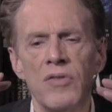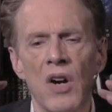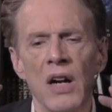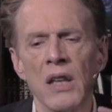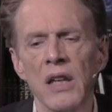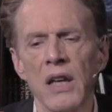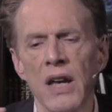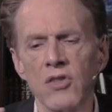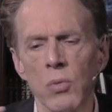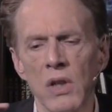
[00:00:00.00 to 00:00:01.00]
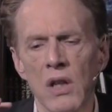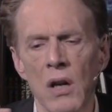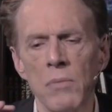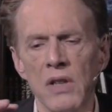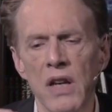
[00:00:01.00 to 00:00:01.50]
Finally, as we
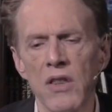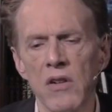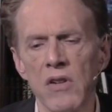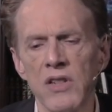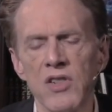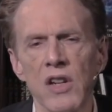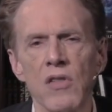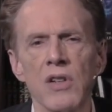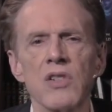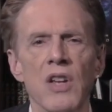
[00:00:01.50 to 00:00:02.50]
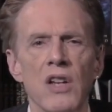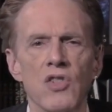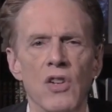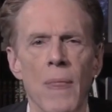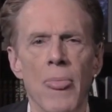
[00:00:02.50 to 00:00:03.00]
come together in
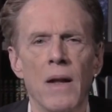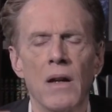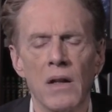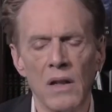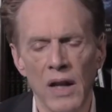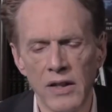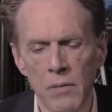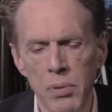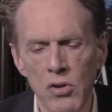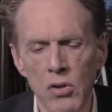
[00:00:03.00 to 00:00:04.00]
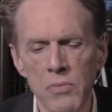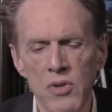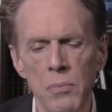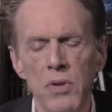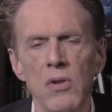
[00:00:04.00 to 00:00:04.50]
synchronization, like the
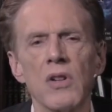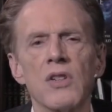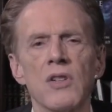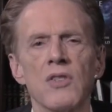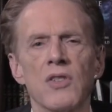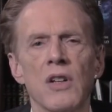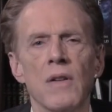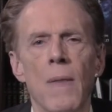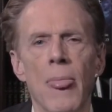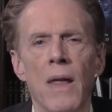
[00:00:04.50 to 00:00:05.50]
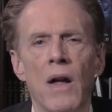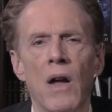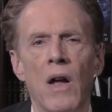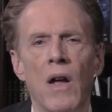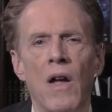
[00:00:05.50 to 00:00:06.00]
Pilgrims and Puritans did,
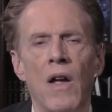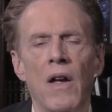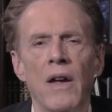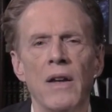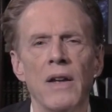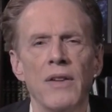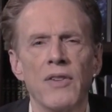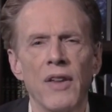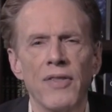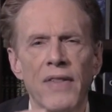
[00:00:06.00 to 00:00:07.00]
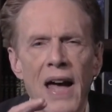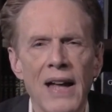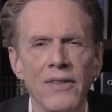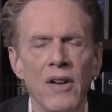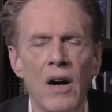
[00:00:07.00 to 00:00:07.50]
it's at that